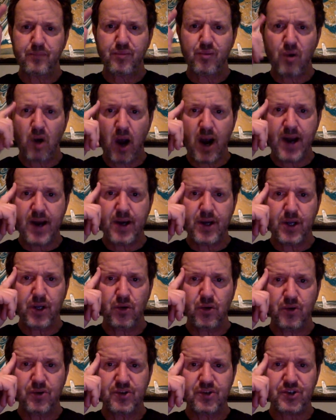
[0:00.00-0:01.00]
prior to
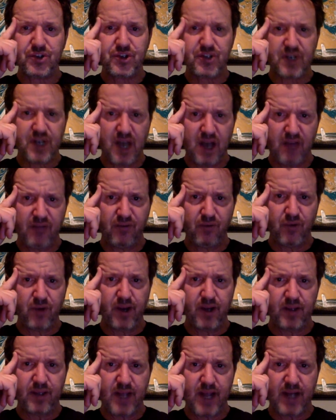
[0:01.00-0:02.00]
your
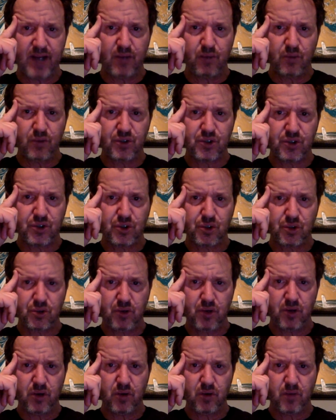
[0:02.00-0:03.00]
discovering that it was
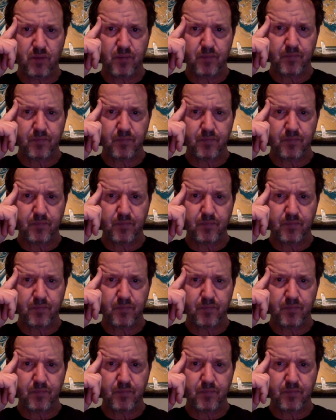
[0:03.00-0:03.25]
true,